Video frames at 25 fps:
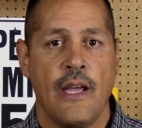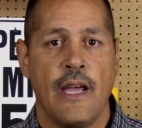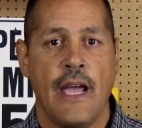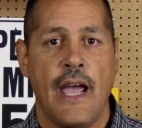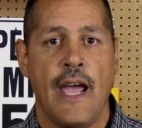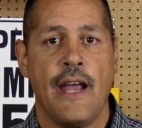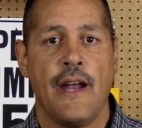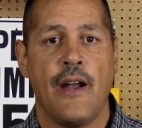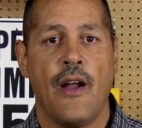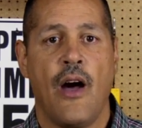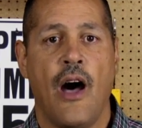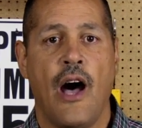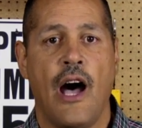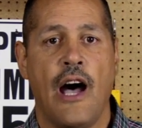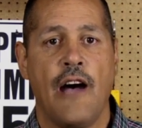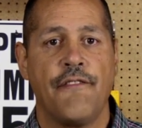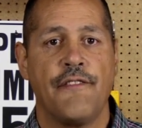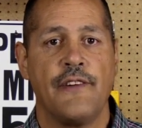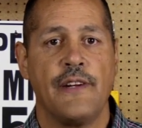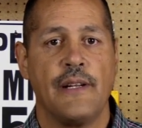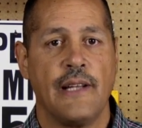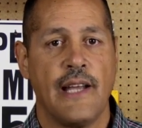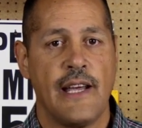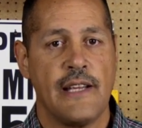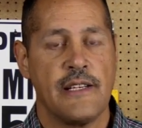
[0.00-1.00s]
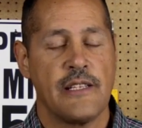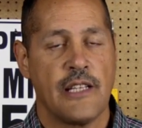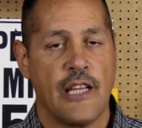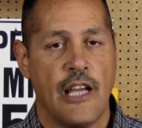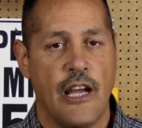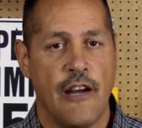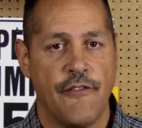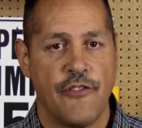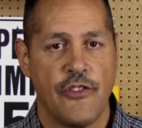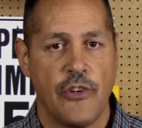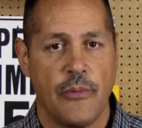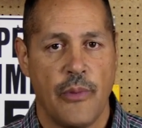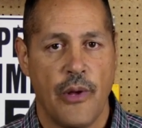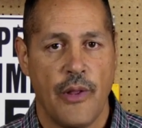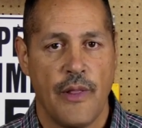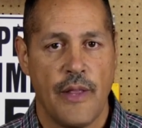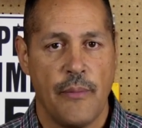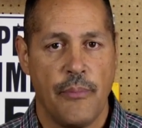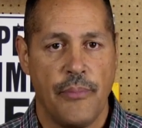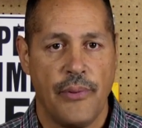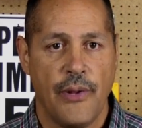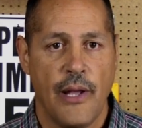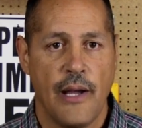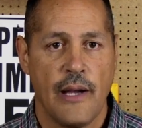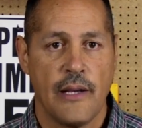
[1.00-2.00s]
and often less comfortable
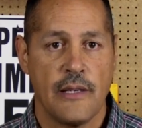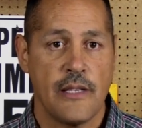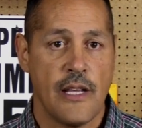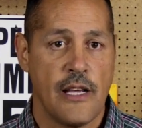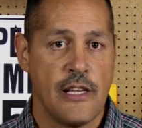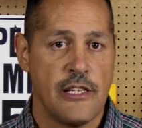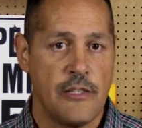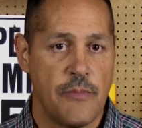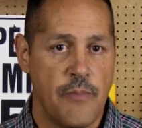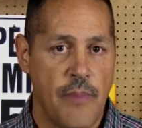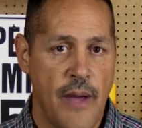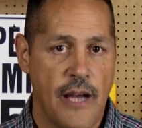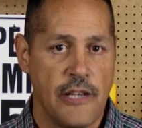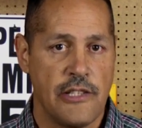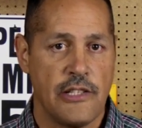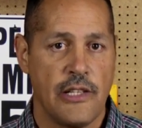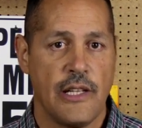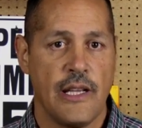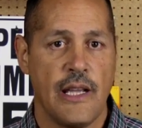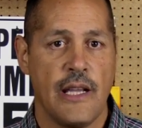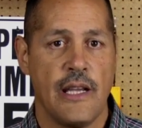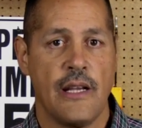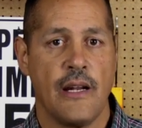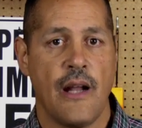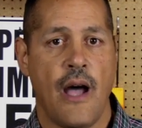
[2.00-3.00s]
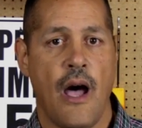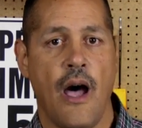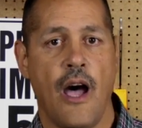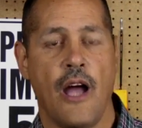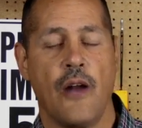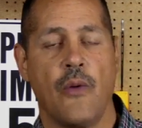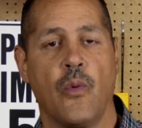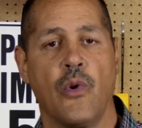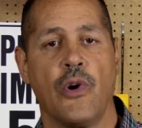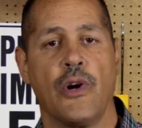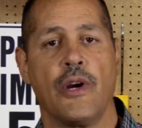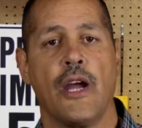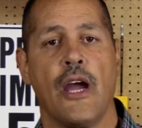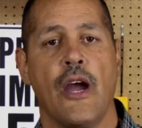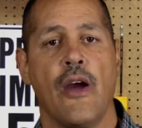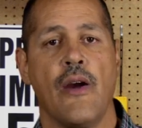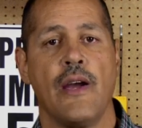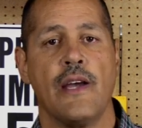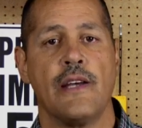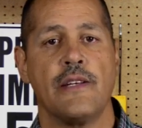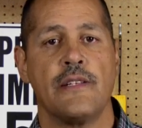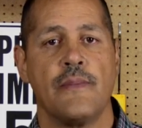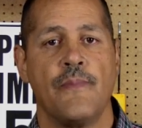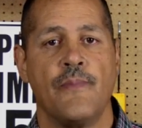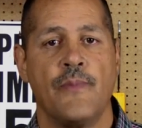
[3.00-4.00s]
than plugs, especially in hot work
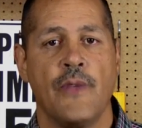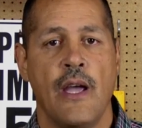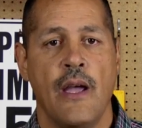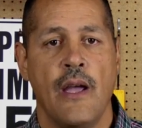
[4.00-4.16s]
areas.